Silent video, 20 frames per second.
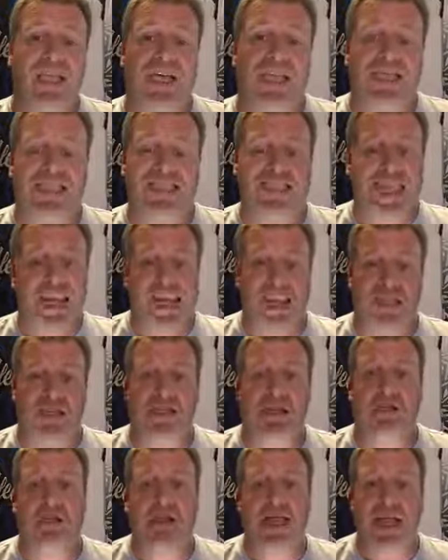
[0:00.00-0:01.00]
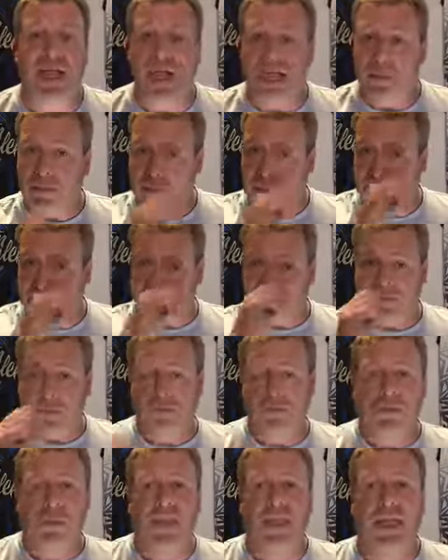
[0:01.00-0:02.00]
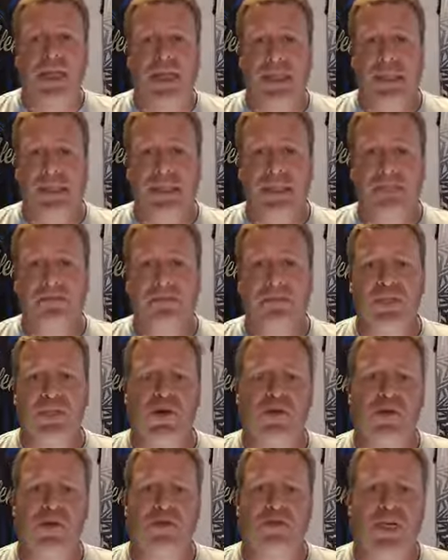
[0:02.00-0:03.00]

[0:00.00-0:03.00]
static display up. Scorpion